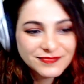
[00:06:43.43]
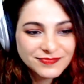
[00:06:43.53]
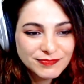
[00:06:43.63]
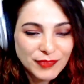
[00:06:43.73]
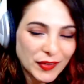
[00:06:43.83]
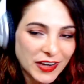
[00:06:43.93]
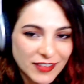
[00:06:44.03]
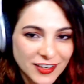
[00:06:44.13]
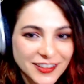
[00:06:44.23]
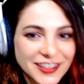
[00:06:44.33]
But
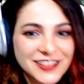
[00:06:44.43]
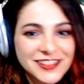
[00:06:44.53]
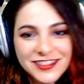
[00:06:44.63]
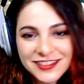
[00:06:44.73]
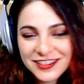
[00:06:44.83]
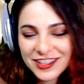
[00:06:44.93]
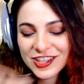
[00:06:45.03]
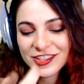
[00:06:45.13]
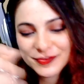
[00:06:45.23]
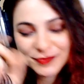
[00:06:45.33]
whatever, cause
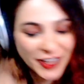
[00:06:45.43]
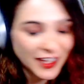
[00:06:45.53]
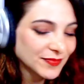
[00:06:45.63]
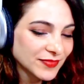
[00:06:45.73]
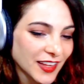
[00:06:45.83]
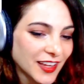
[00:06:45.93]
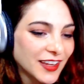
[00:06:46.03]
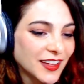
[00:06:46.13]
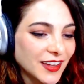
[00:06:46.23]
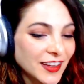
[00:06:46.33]
no, wow.
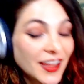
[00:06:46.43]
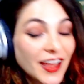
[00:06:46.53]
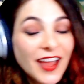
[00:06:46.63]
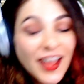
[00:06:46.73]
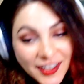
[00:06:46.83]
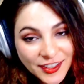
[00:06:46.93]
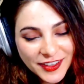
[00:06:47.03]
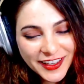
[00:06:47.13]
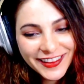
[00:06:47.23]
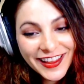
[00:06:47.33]

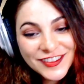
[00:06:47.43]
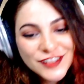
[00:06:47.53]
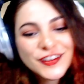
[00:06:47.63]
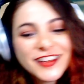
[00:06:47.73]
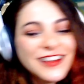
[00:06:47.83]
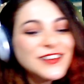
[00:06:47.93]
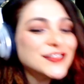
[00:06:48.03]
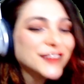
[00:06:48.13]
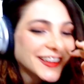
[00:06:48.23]
Anyway, that was fun. That was fun.